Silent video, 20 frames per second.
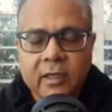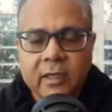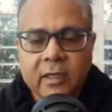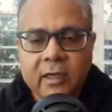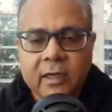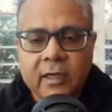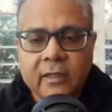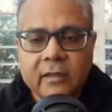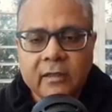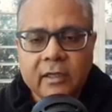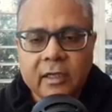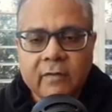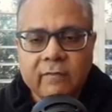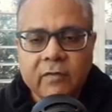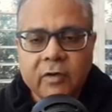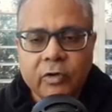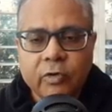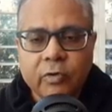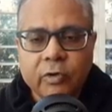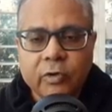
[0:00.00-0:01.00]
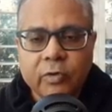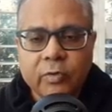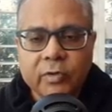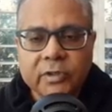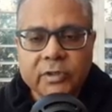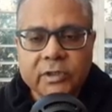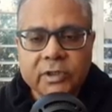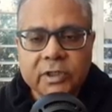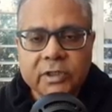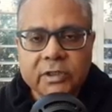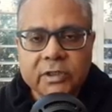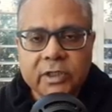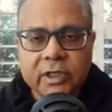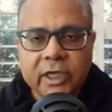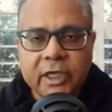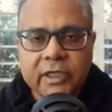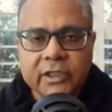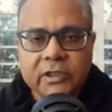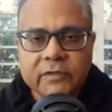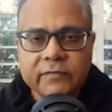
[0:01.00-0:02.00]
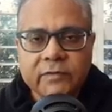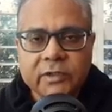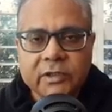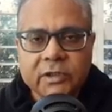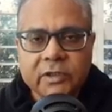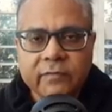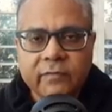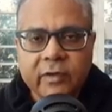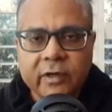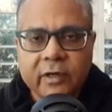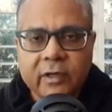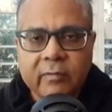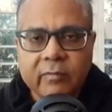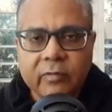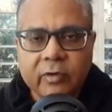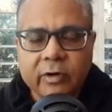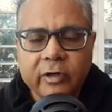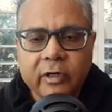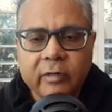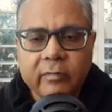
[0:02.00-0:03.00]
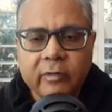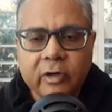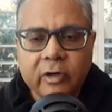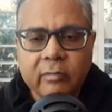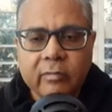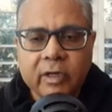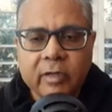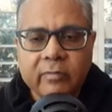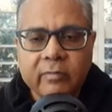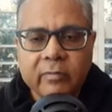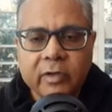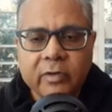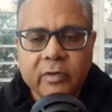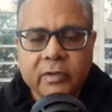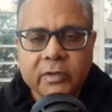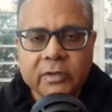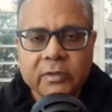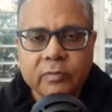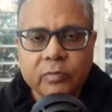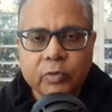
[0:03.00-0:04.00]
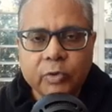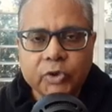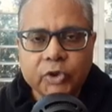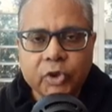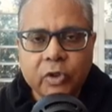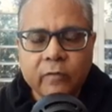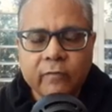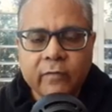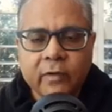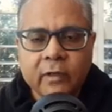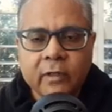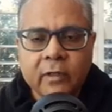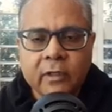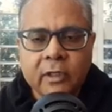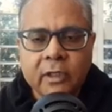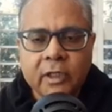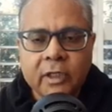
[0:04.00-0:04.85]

And then we are going to discuss range, which is a very important problem, because most often